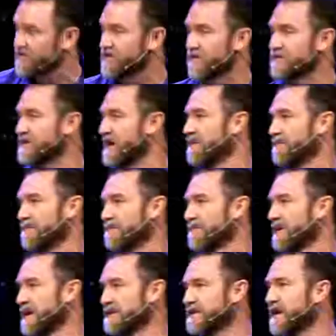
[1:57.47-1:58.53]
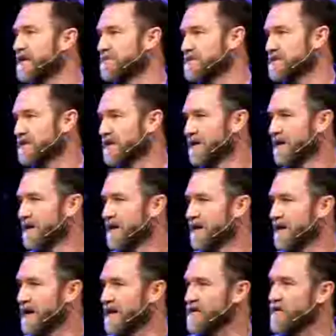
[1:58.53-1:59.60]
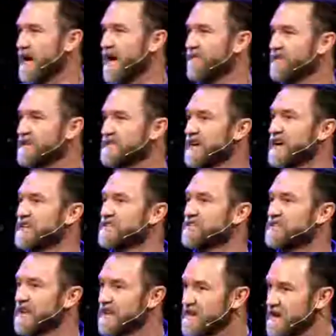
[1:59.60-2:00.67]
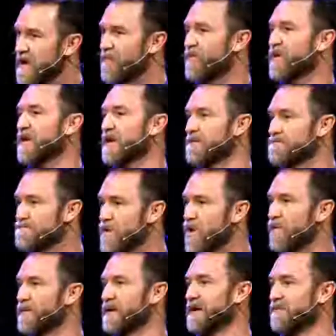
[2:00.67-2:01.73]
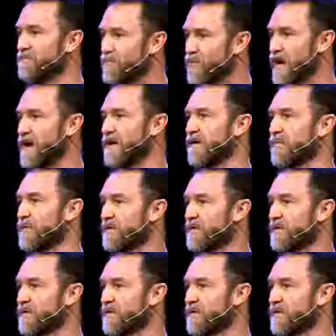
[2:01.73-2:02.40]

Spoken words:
just shows up at times. And you have this significant moment in prayer